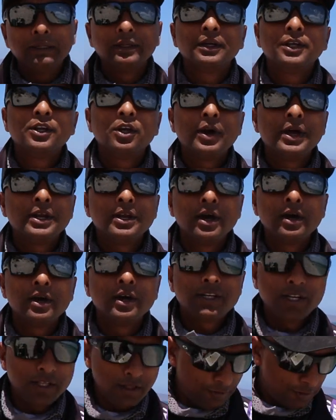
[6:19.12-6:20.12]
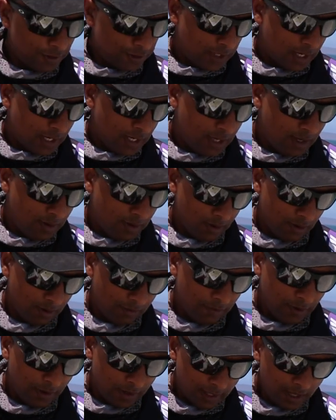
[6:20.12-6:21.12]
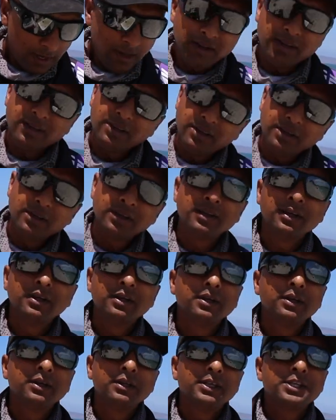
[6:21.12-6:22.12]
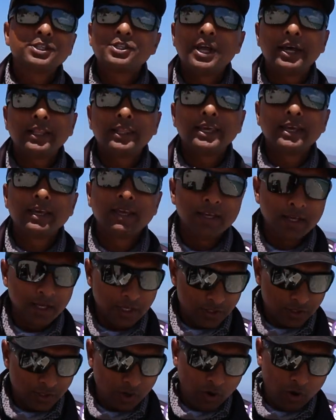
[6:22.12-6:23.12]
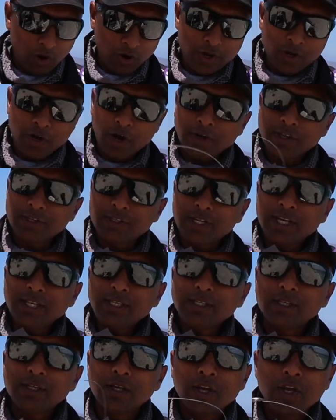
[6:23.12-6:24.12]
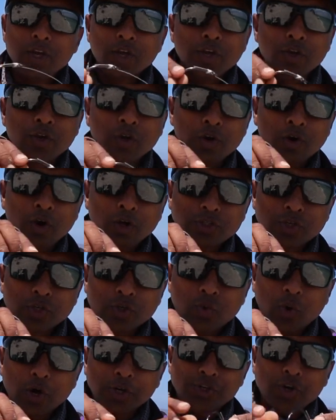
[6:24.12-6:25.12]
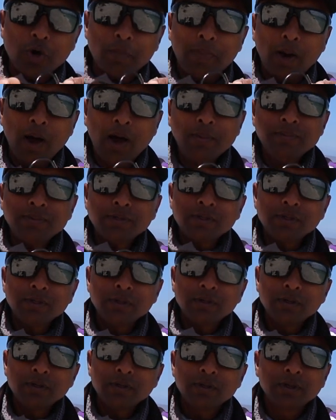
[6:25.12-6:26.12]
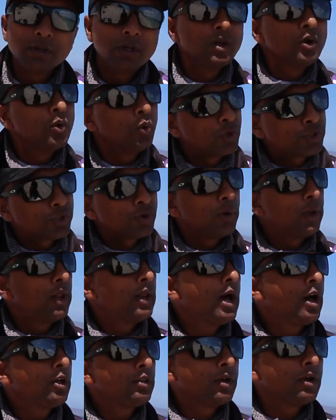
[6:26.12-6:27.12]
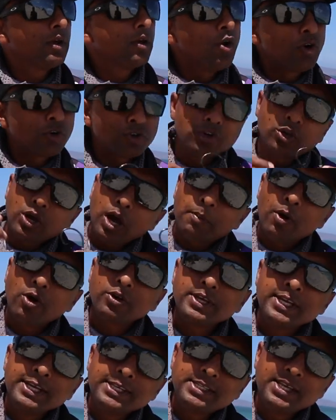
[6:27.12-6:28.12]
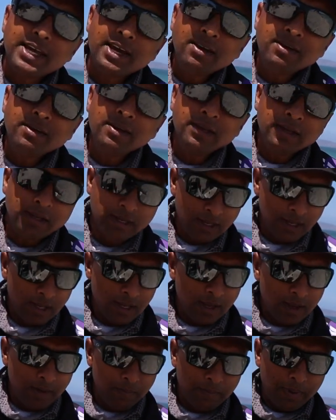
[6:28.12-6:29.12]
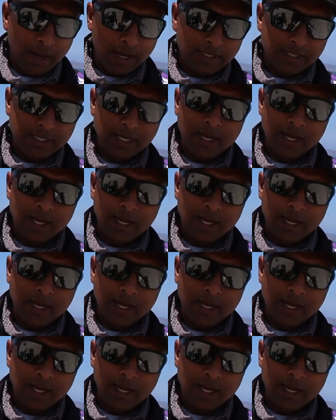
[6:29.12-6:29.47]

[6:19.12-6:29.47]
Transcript: you know, and hurting the fish any further, there's nothing. So all you got is this. You can also squash your barbs, which will allow the hook to come out easier. But